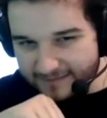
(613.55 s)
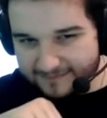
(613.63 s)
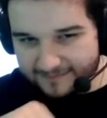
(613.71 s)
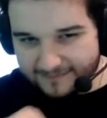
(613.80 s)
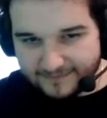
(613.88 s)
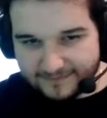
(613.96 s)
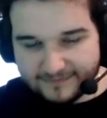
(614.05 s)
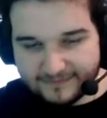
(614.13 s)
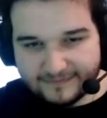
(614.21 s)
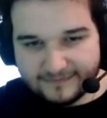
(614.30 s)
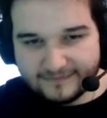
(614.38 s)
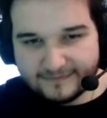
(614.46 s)

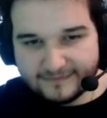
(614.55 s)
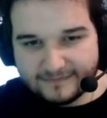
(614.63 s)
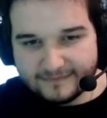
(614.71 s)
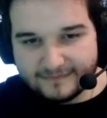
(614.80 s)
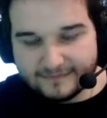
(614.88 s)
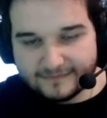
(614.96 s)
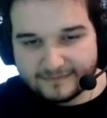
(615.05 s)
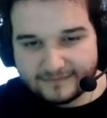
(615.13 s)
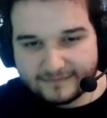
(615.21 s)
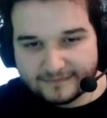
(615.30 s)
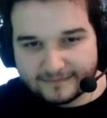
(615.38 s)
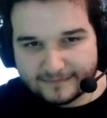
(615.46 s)

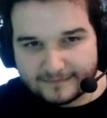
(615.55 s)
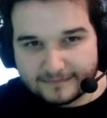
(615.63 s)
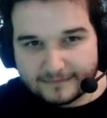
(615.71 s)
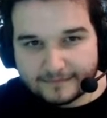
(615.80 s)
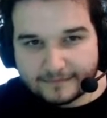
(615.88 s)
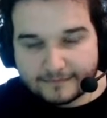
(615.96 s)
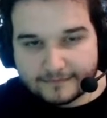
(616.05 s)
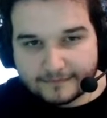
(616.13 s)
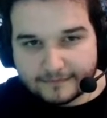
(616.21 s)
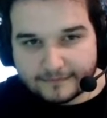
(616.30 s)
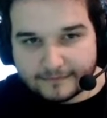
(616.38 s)
This person isn't speaking.